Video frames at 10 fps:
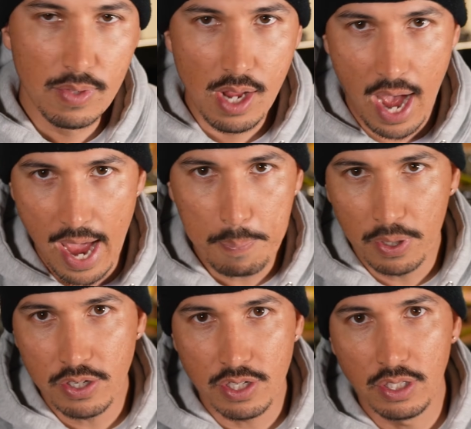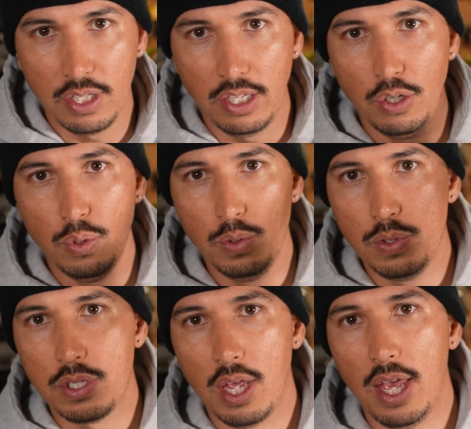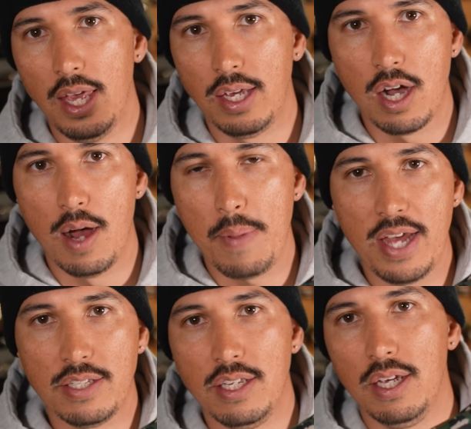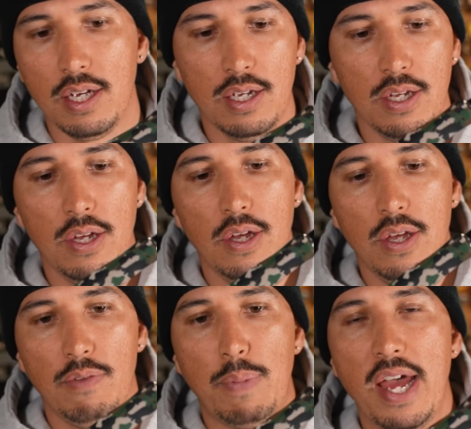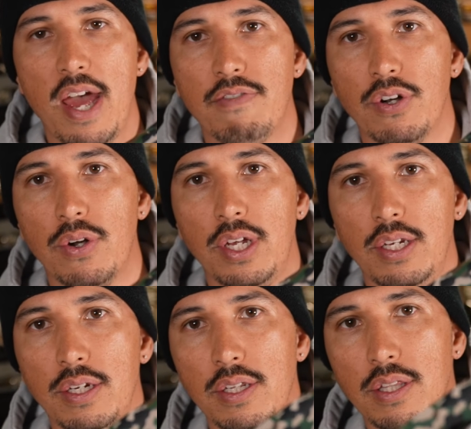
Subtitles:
I personally use a combat stick by Evergreen.